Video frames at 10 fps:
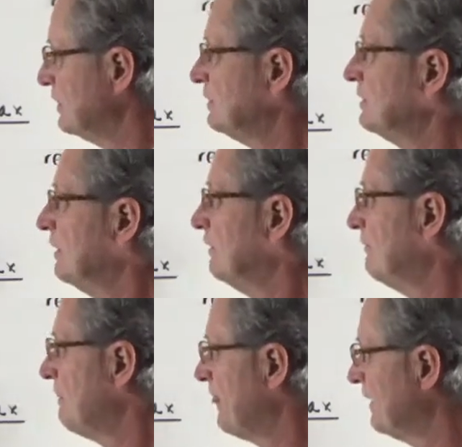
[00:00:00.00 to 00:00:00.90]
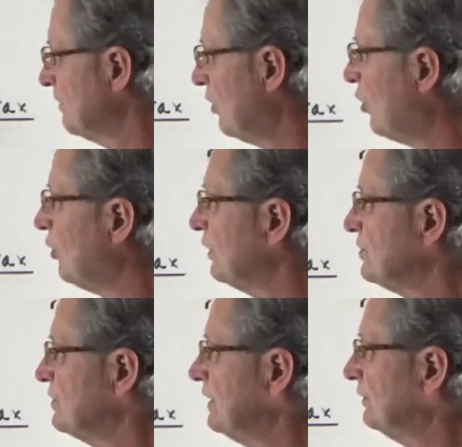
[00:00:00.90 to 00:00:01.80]
the hole
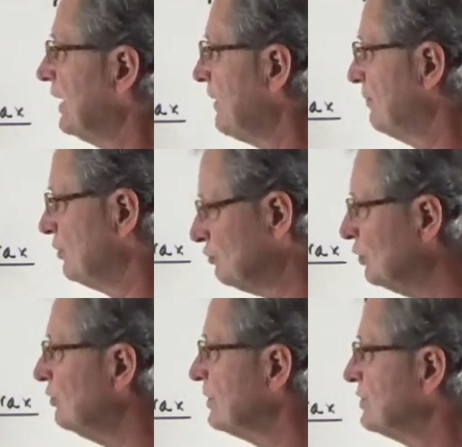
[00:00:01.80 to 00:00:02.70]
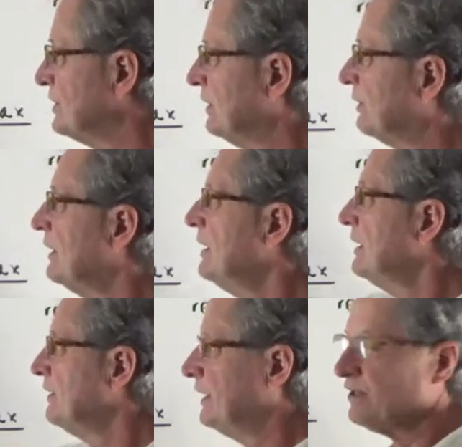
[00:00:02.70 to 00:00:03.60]
is sealed up or the wound is sealed,
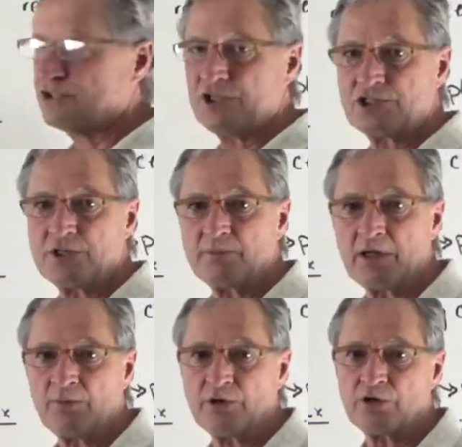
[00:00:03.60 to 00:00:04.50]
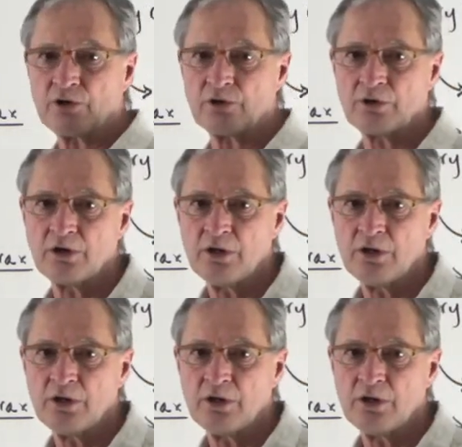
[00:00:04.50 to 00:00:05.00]
then the system can return